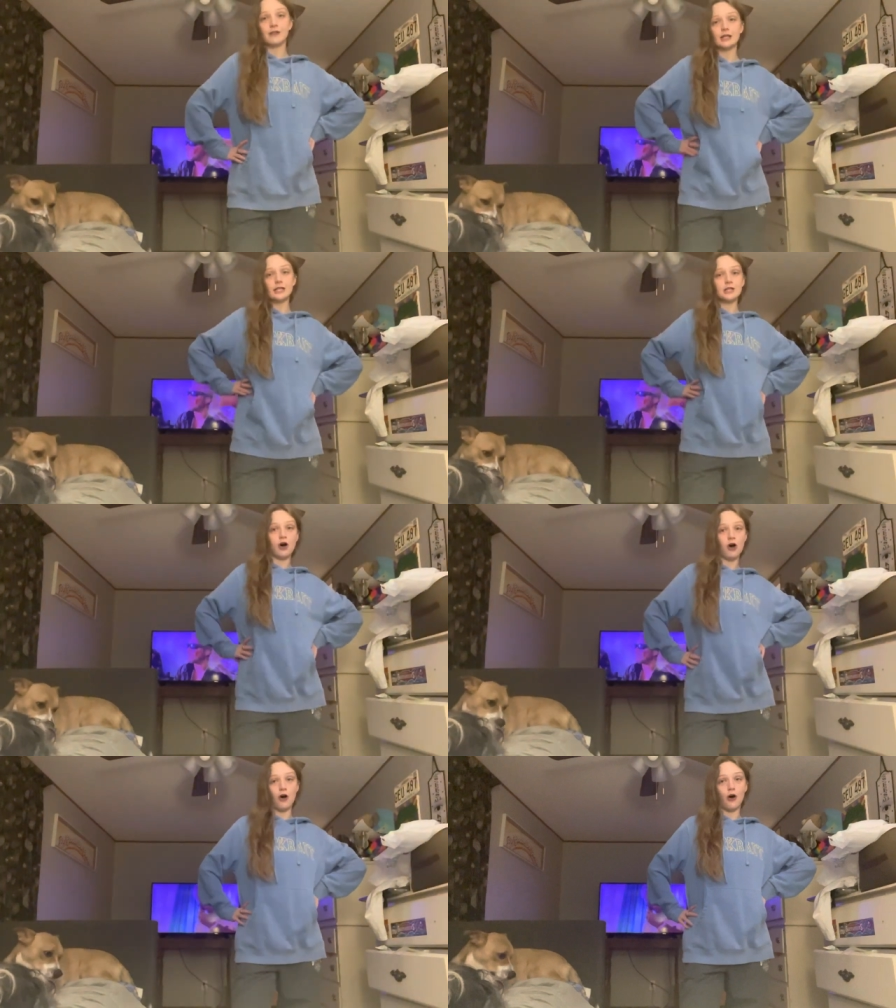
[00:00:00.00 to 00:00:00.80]
for this
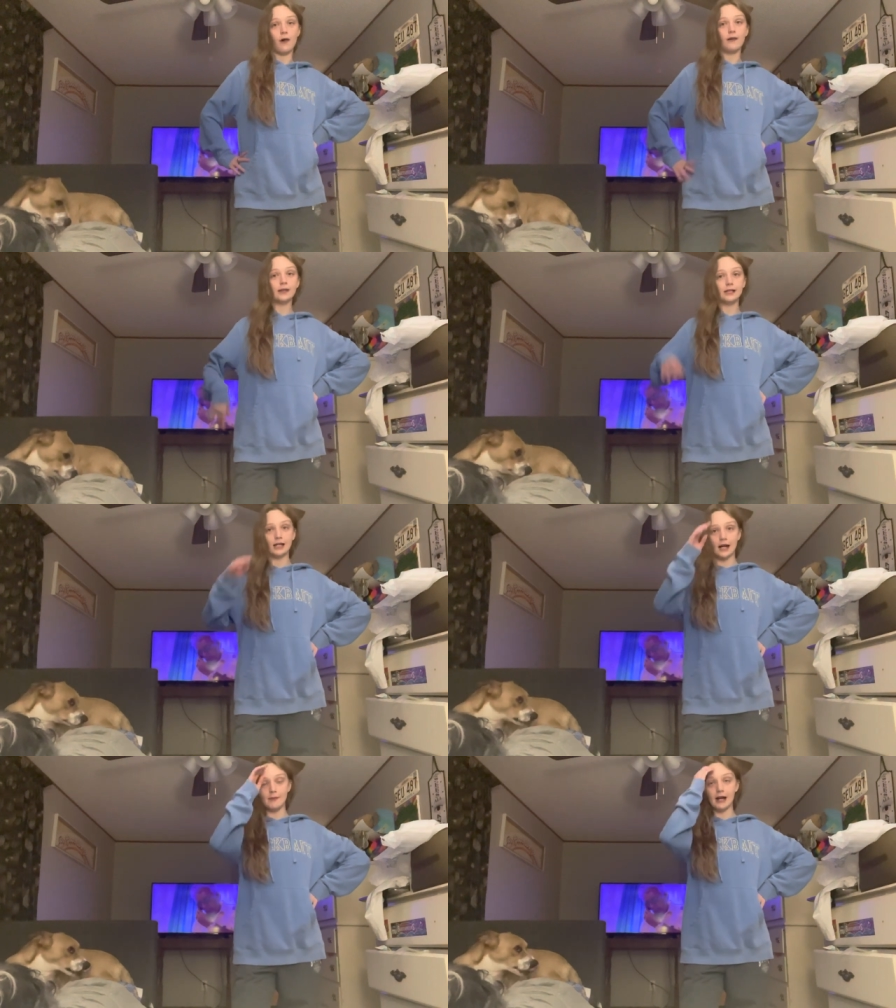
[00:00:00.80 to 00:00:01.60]
haul.
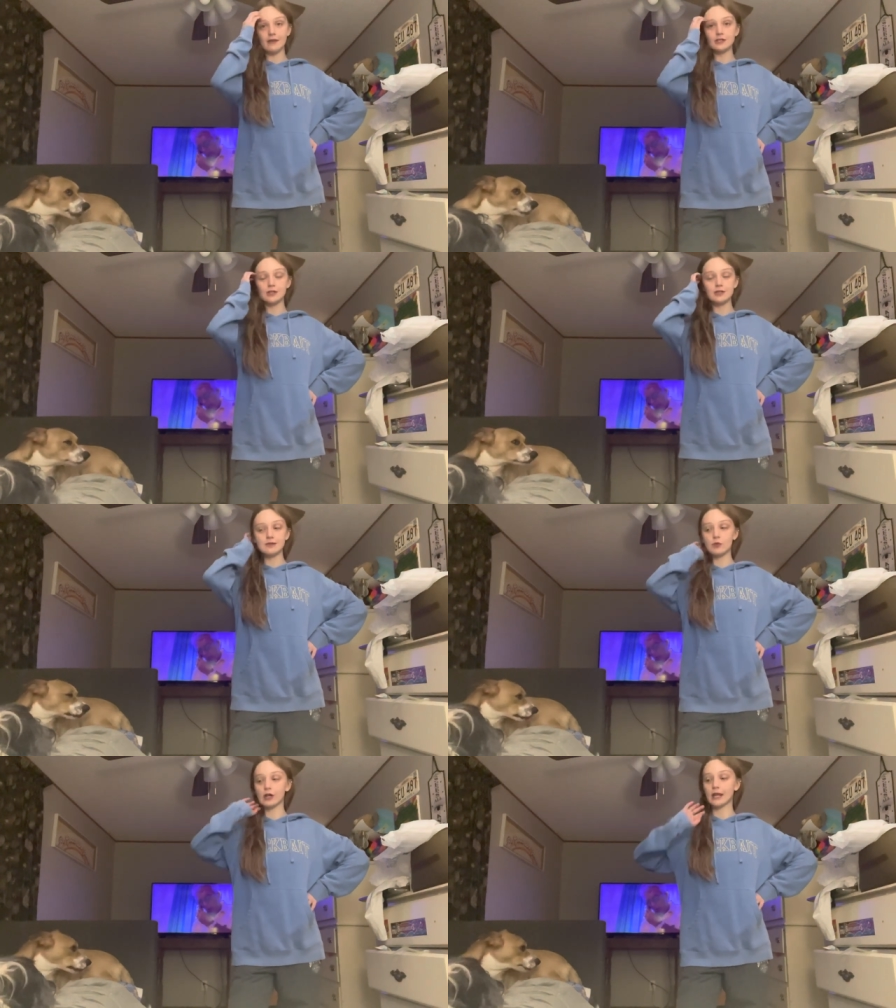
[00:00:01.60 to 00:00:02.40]
I might have to do
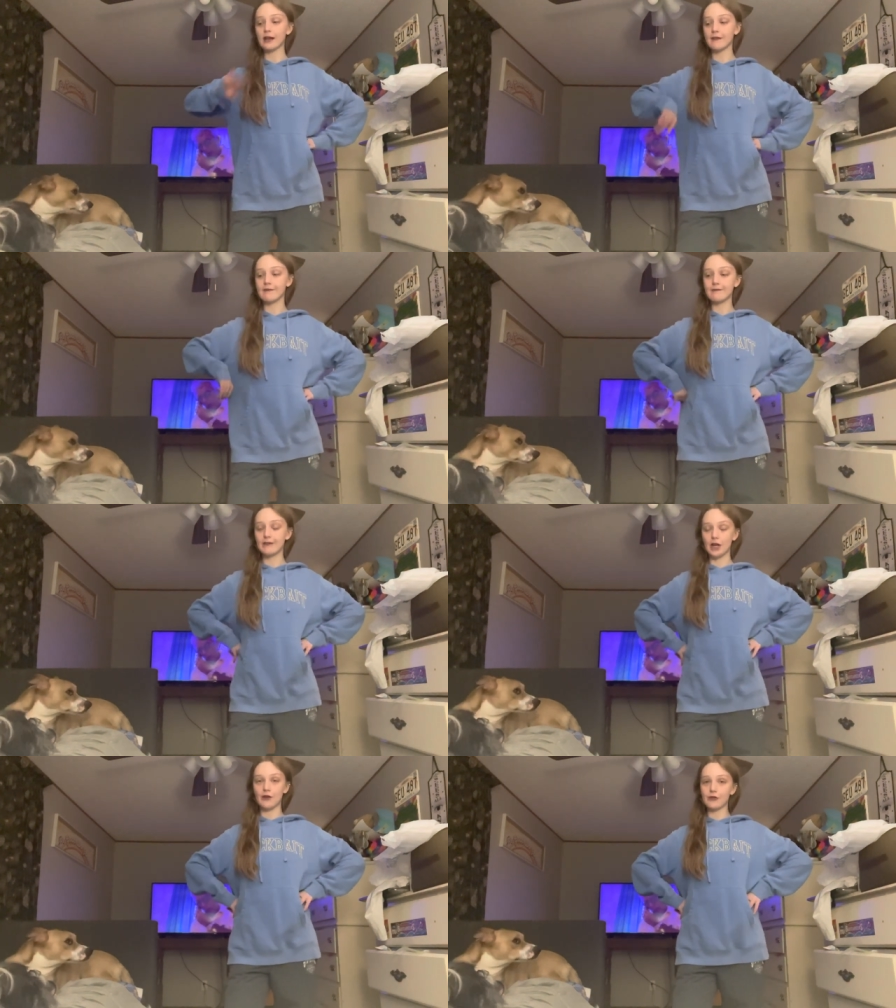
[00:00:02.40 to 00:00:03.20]
some more, like,
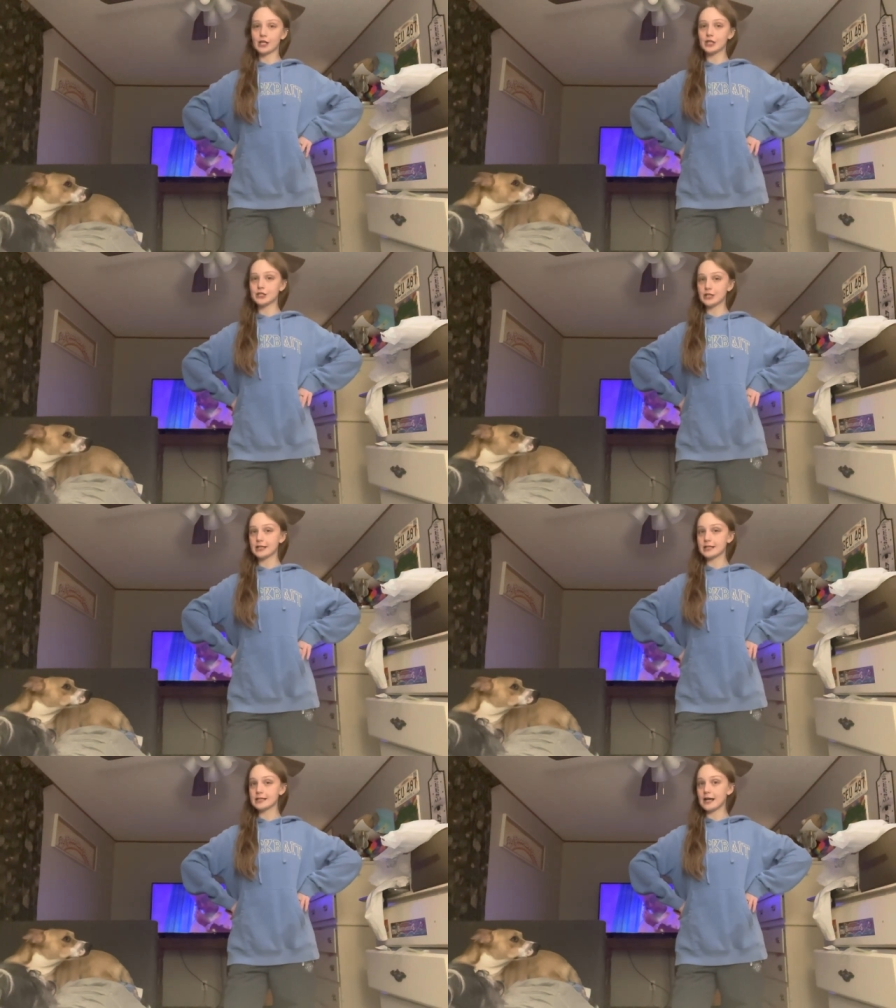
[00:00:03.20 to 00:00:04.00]
video footage in
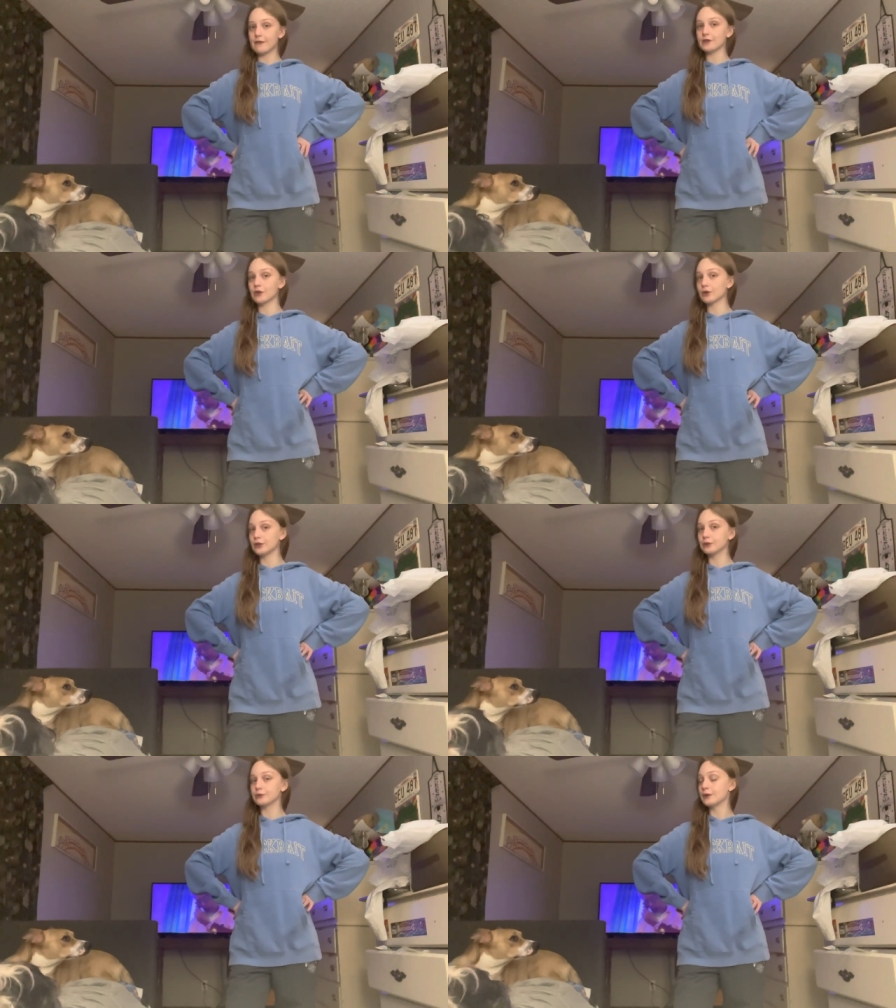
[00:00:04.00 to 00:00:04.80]
this. I have no
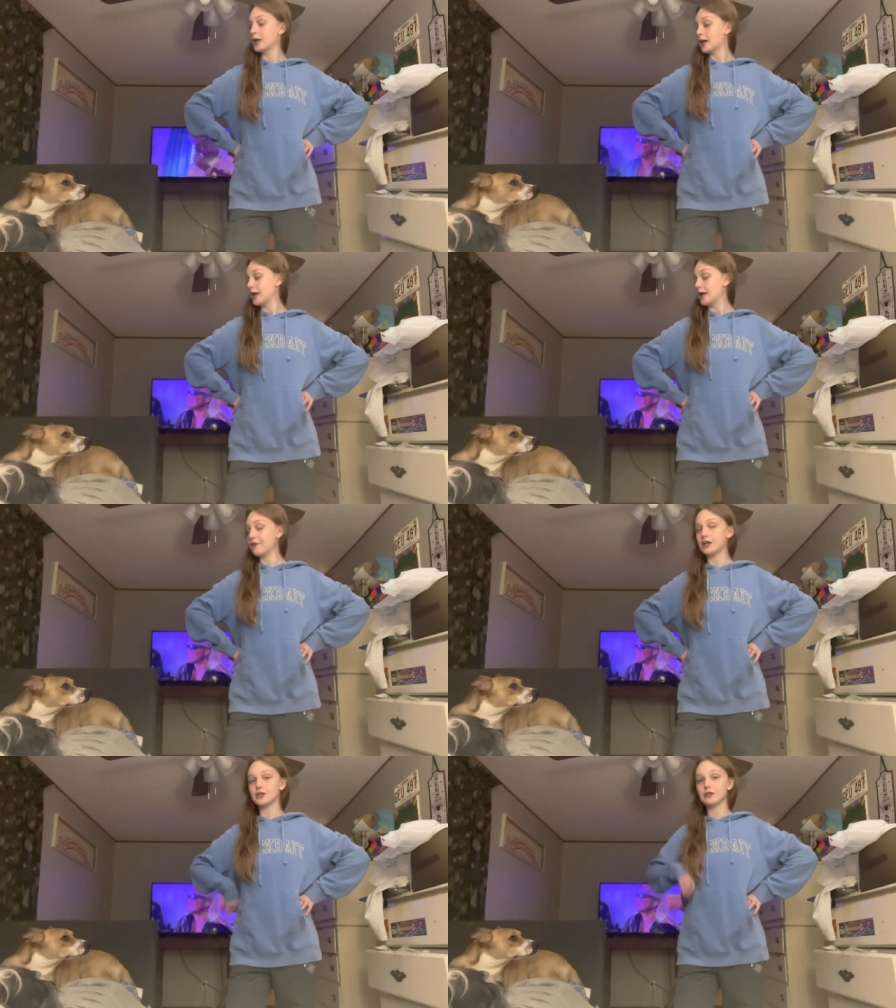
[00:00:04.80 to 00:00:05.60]
clue. If
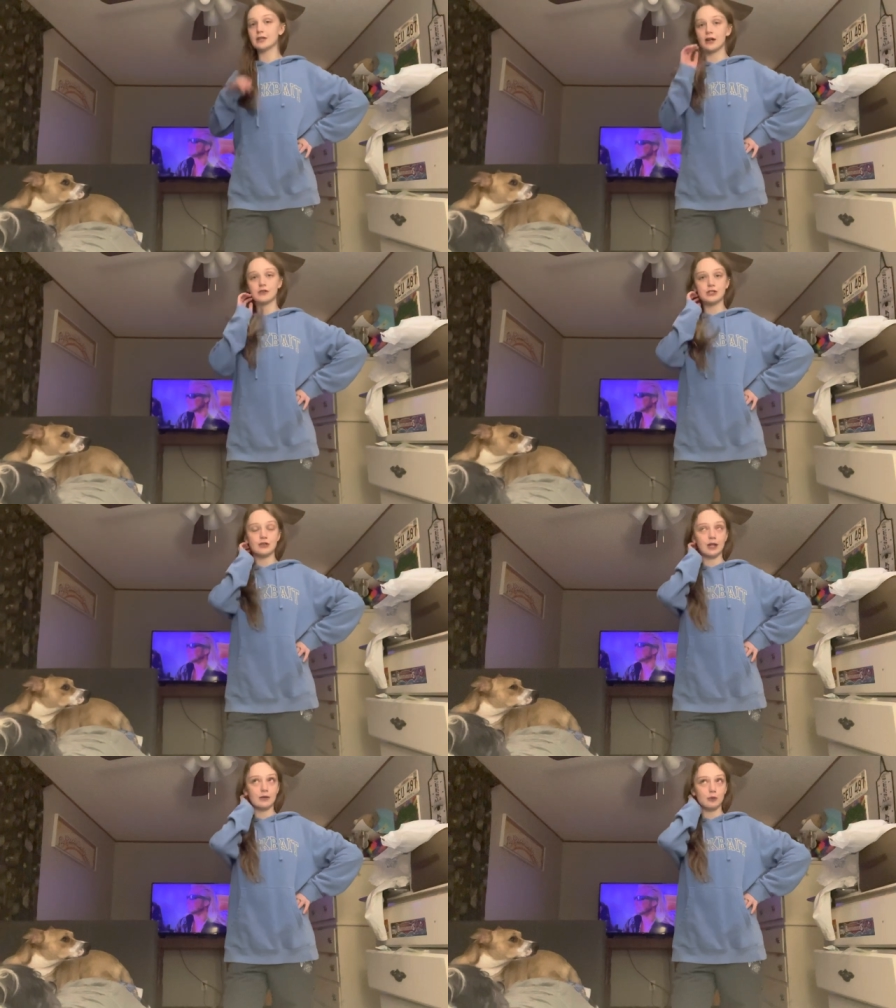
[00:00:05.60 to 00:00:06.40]
I do, then I'll just do,
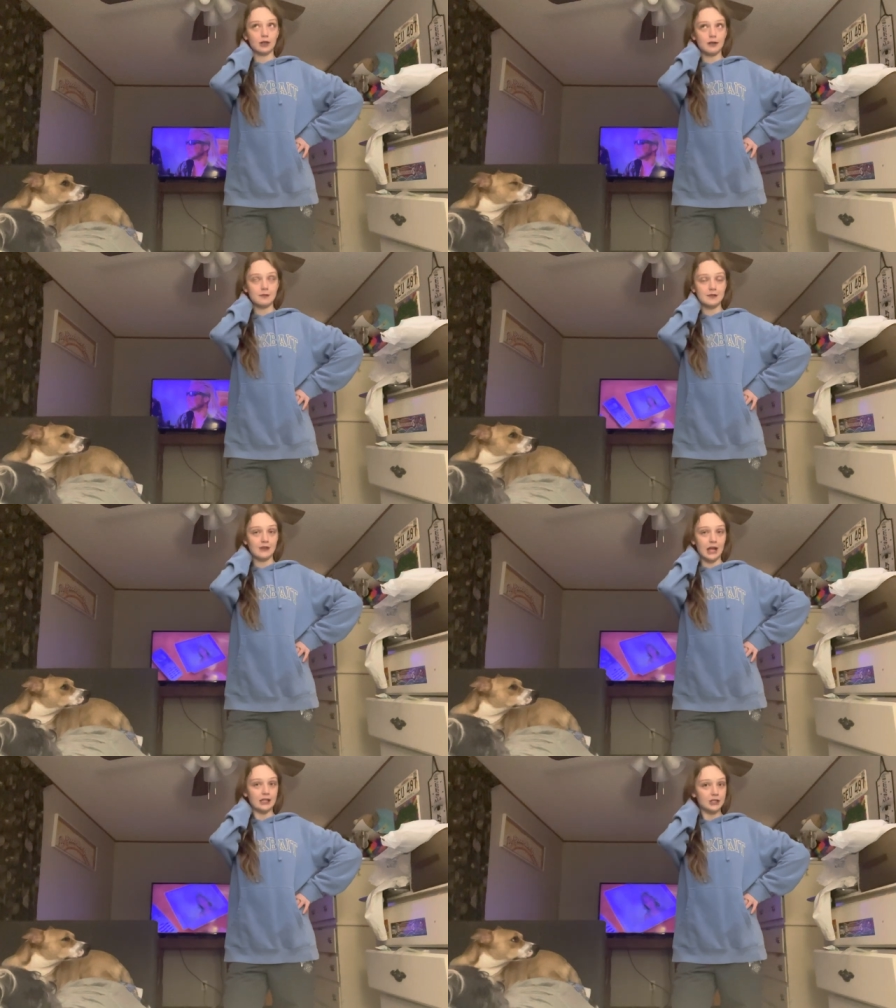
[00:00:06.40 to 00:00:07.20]
like, more clips of
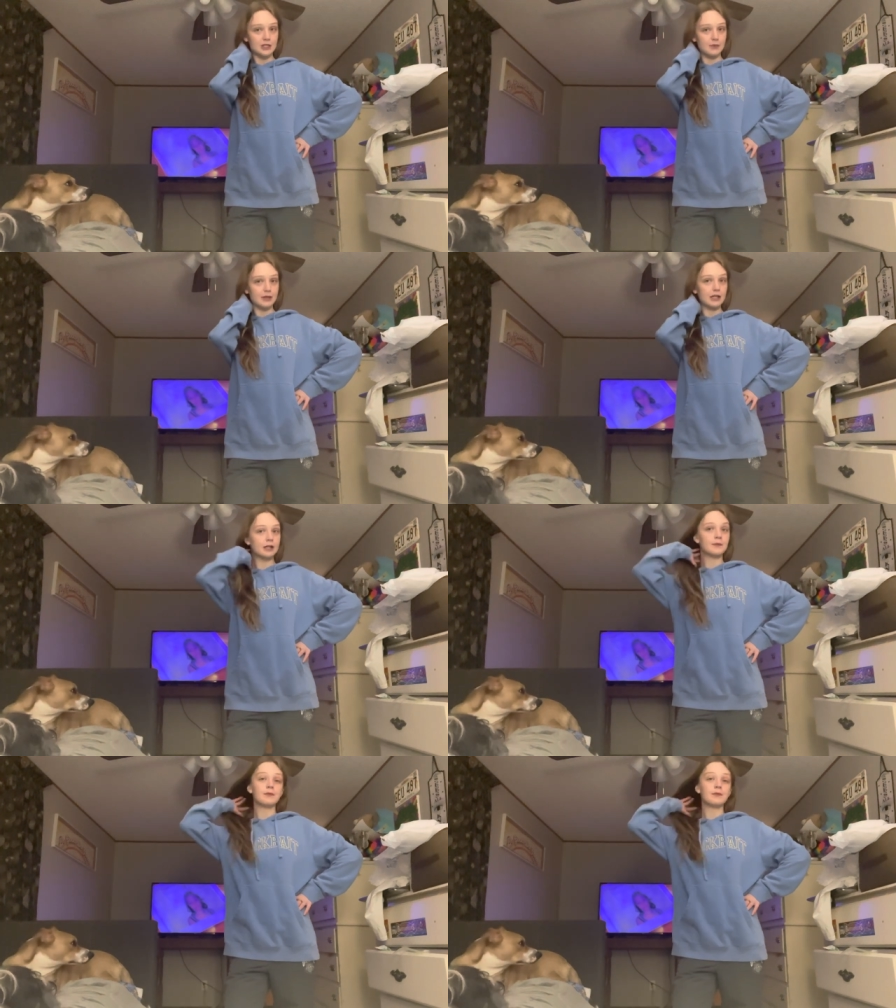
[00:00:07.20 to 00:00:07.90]
Kaylee or something.